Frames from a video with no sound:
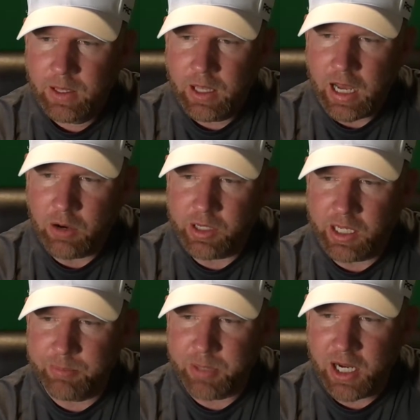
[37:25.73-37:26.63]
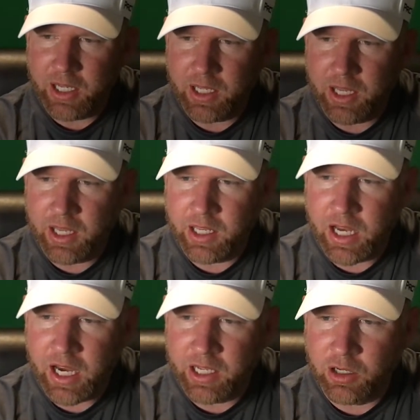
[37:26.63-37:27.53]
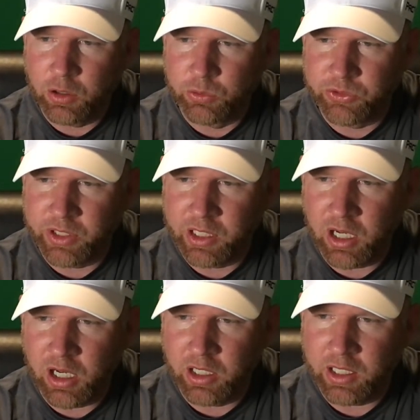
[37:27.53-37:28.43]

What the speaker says: How can I buy AIOZ on